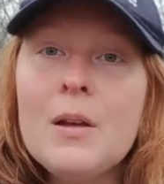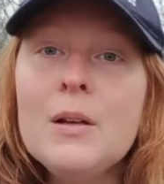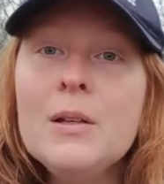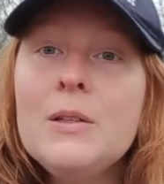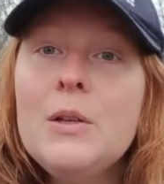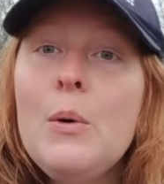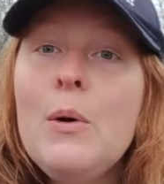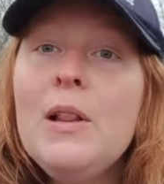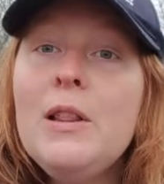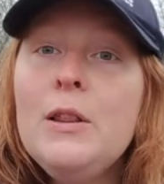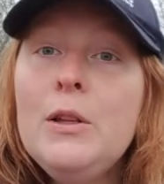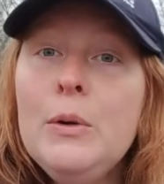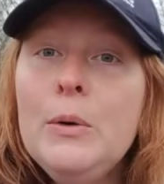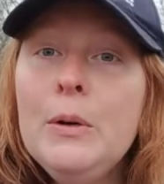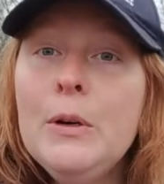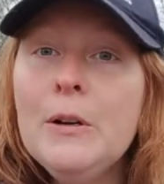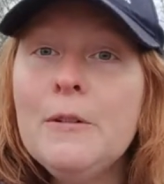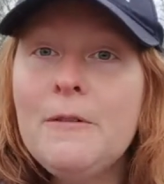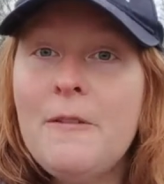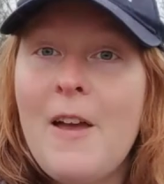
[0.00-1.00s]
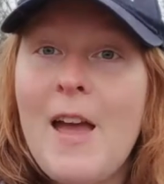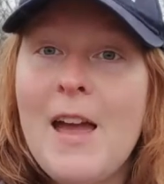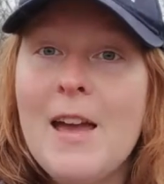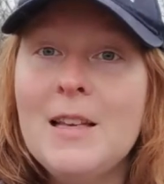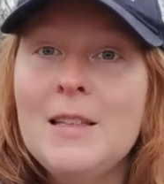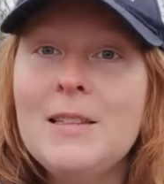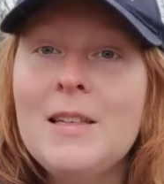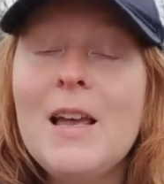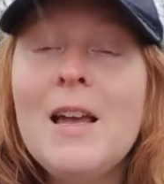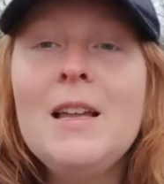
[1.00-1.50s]
So a lunar
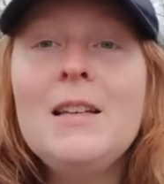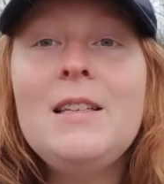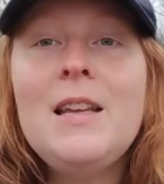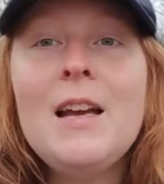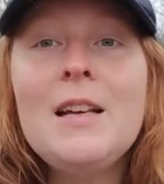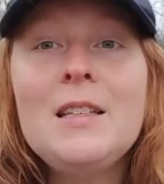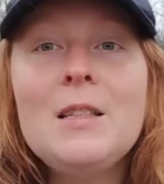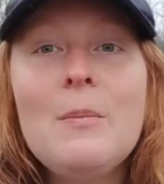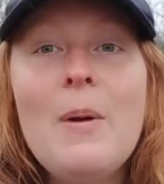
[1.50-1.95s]
phase takes